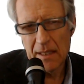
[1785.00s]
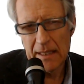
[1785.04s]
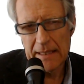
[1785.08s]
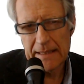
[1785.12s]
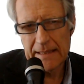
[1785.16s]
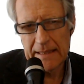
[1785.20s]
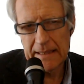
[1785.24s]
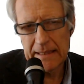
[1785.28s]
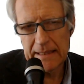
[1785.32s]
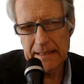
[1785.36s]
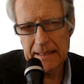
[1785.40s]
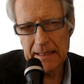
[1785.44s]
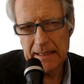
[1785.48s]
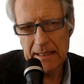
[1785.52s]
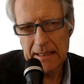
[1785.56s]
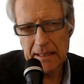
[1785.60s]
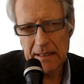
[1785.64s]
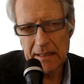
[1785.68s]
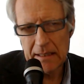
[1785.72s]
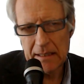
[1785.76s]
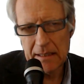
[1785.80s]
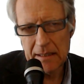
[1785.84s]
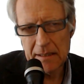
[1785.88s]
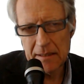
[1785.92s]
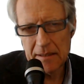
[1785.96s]
that
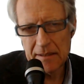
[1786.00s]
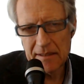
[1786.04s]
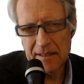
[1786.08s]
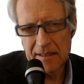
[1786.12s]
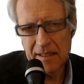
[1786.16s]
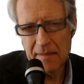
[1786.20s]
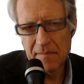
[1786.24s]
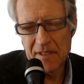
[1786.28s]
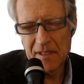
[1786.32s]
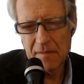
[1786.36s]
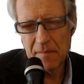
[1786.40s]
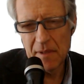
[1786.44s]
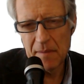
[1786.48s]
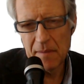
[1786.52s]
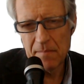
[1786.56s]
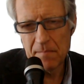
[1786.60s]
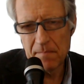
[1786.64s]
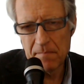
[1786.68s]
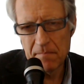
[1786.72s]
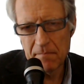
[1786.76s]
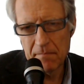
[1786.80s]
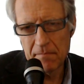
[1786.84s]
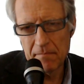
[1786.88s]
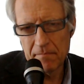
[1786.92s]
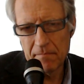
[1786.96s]
seems to
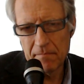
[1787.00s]
be,